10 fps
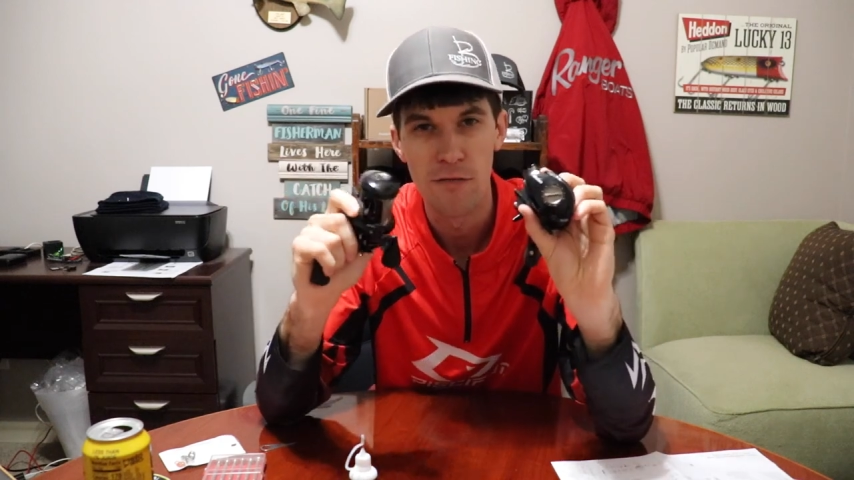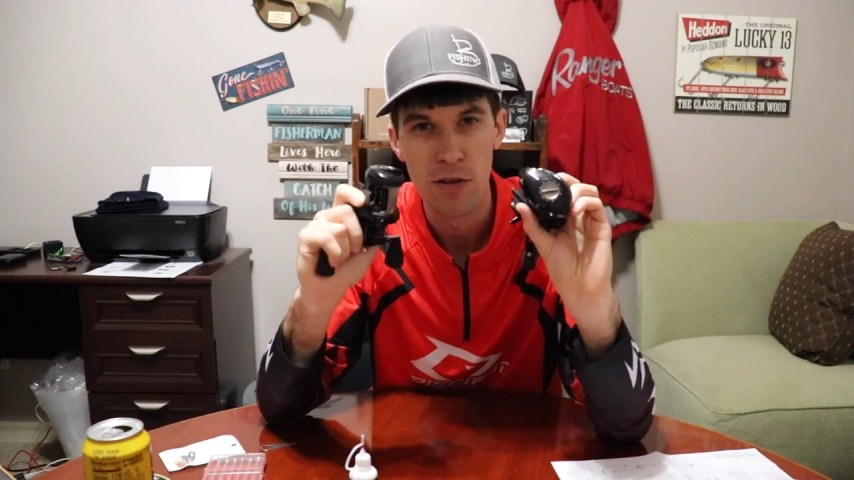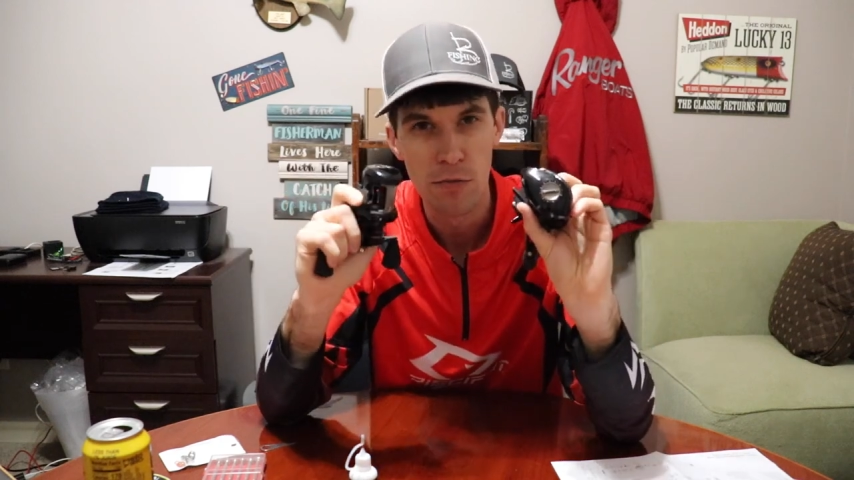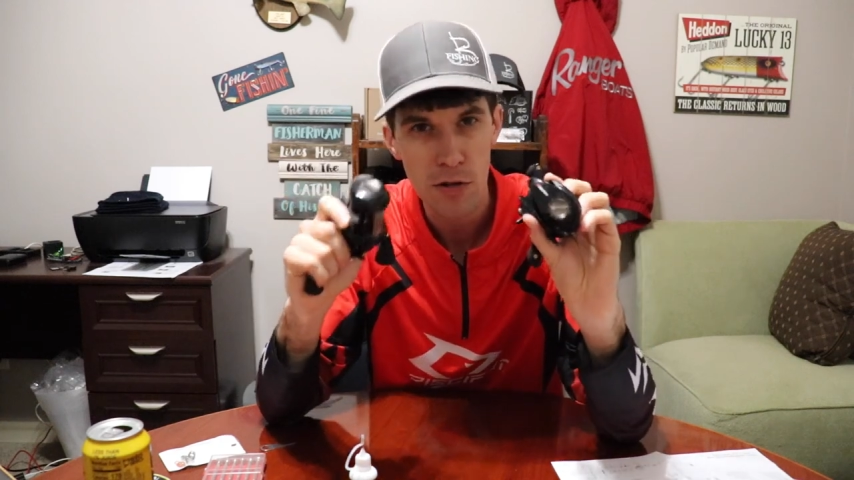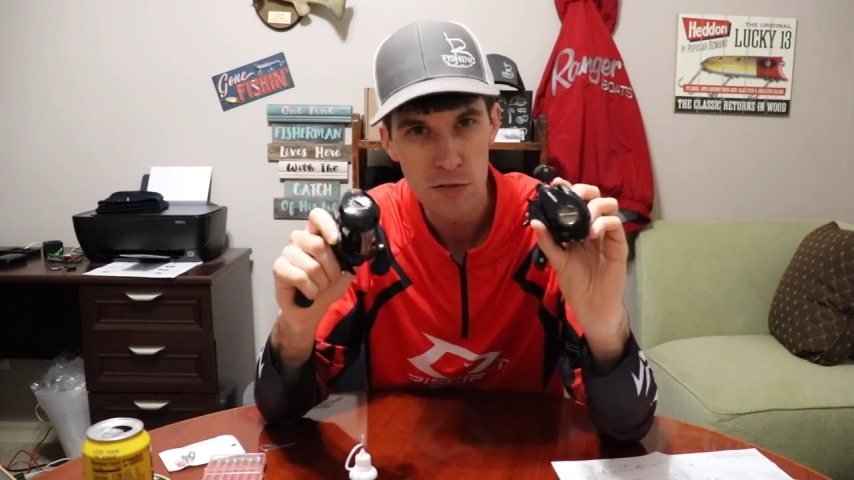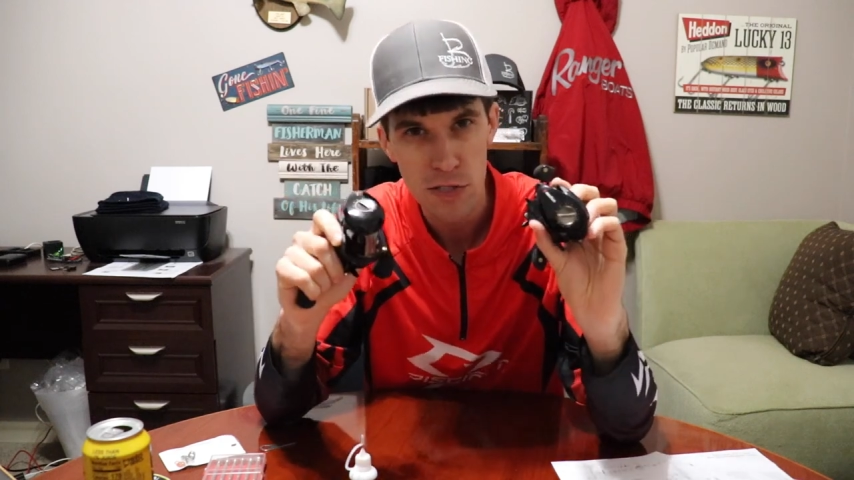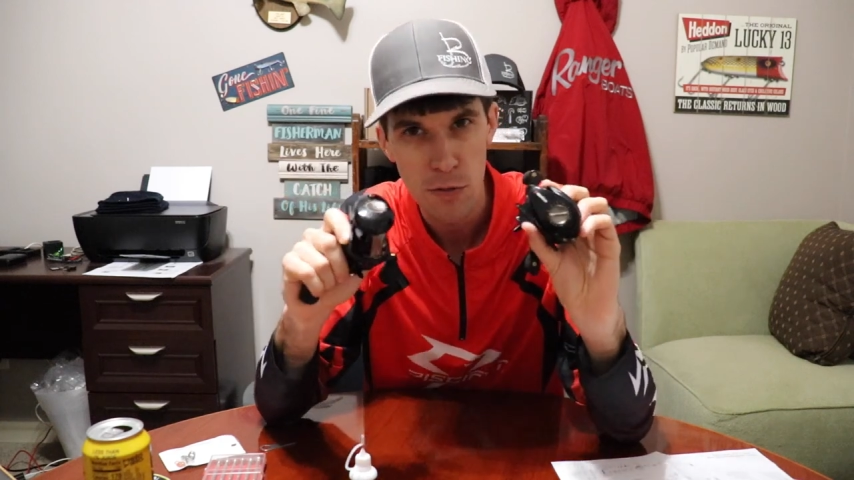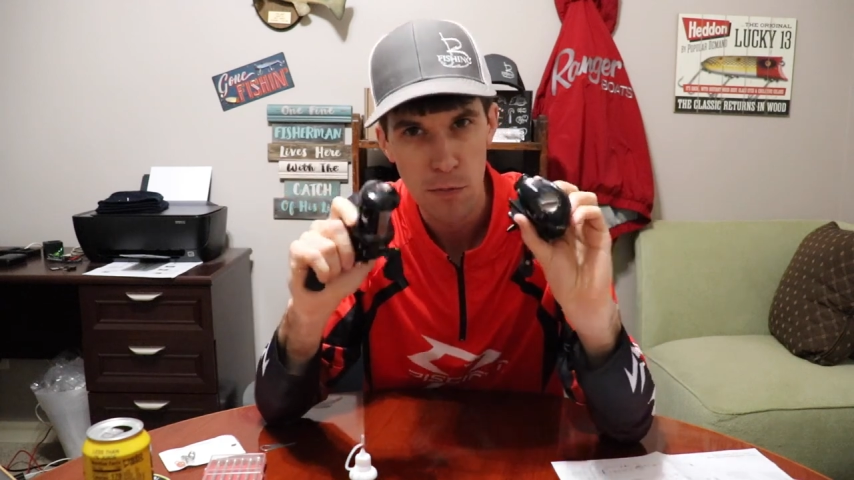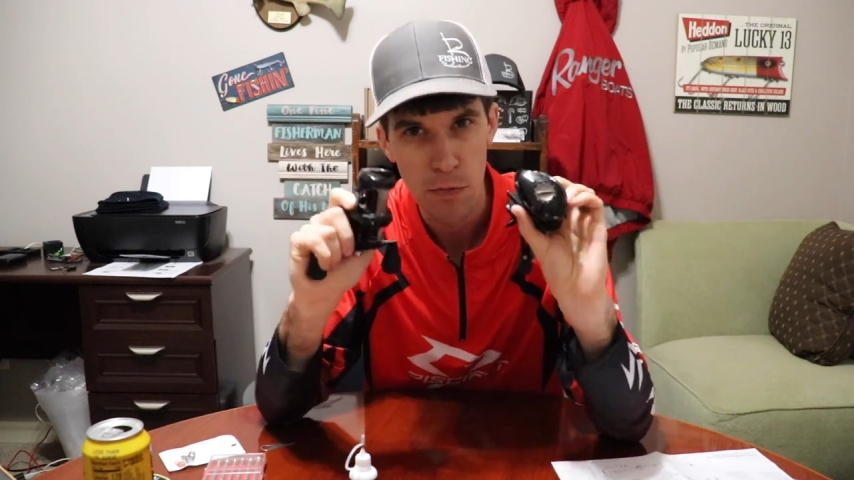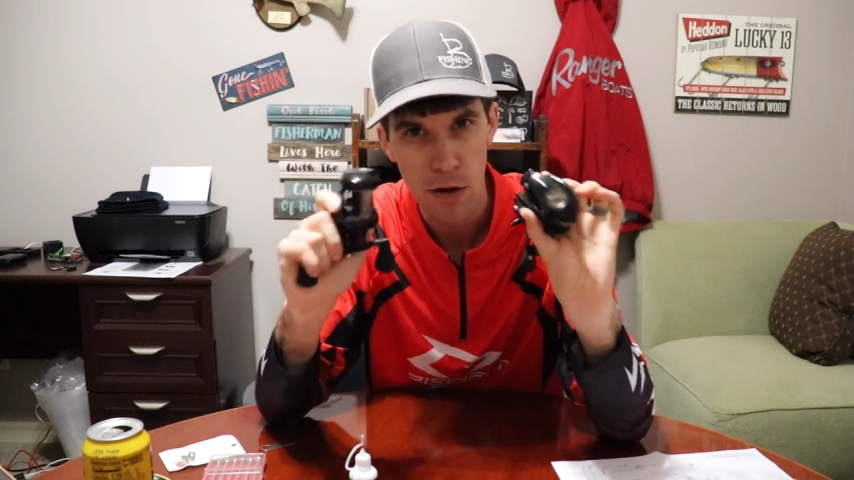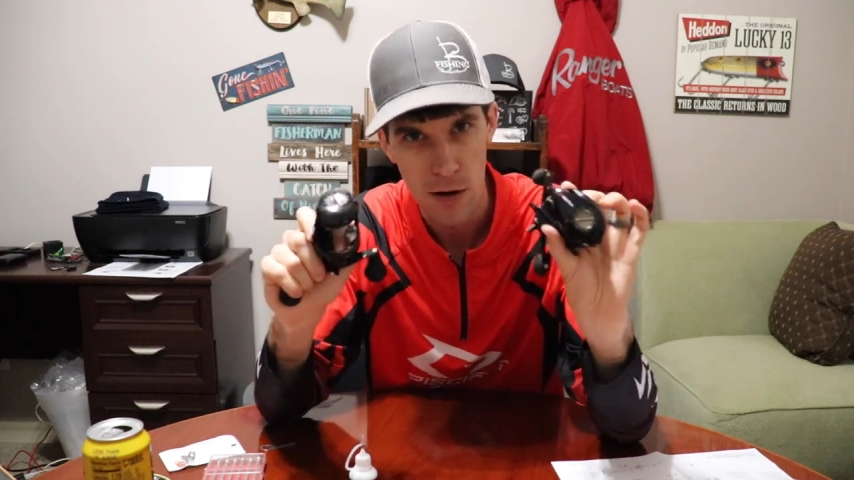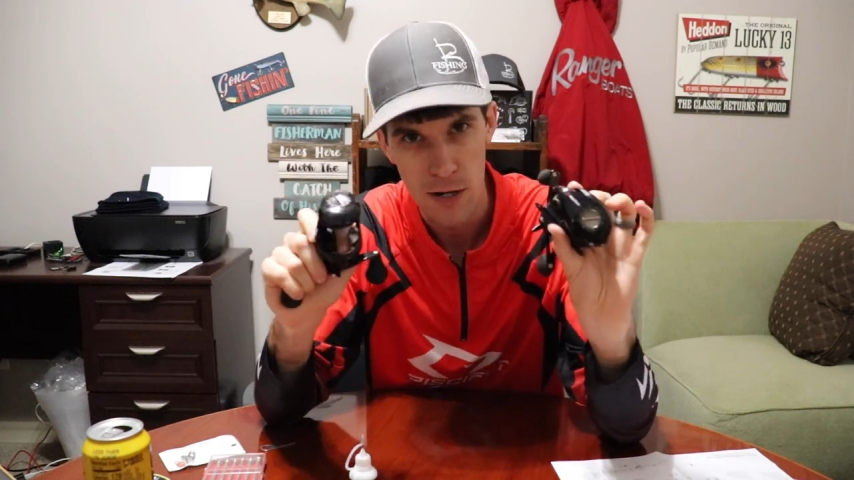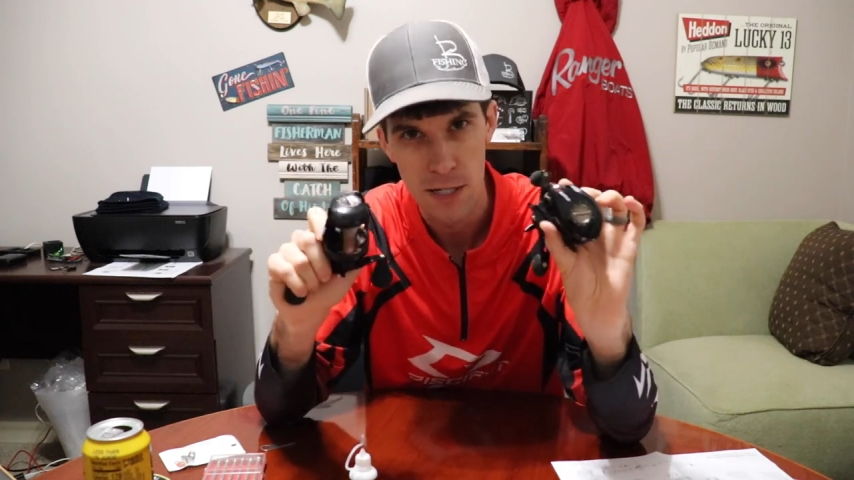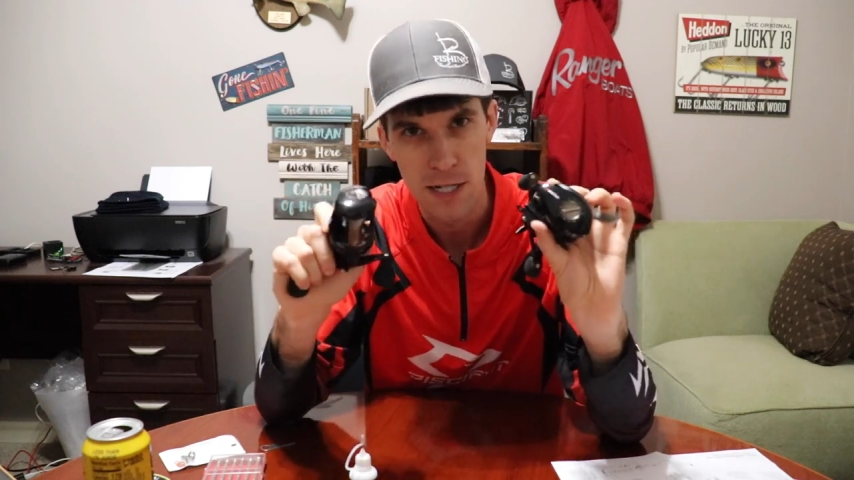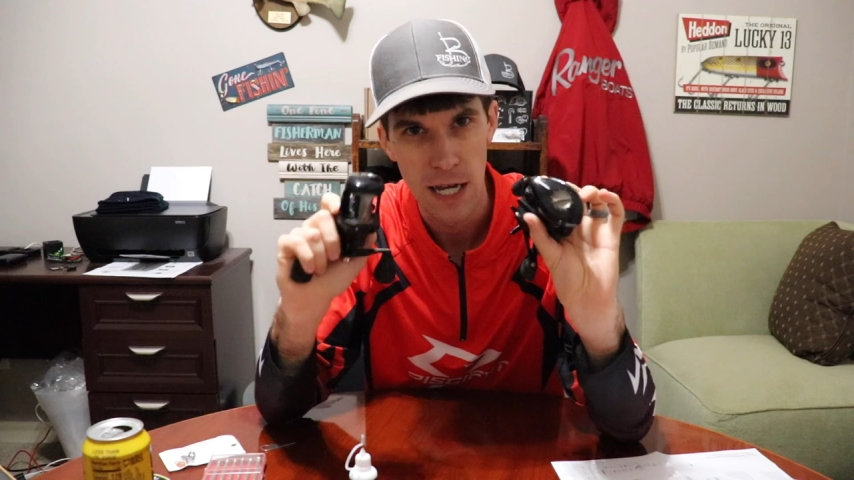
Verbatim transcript: For the most part,